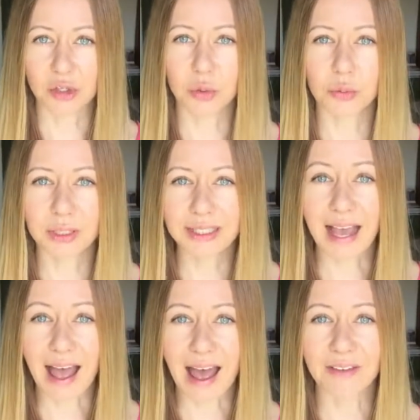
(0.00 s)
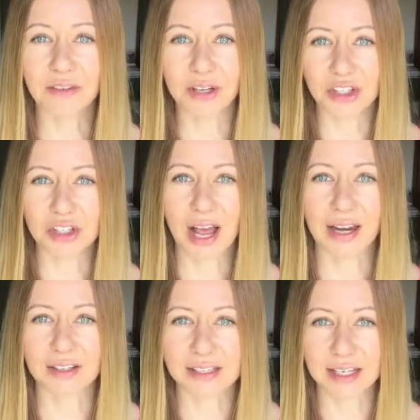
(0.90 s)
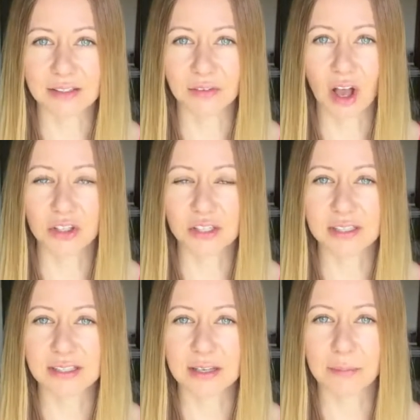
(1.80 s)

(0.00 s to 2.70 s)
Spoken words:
who really have reached higher states of consciousness,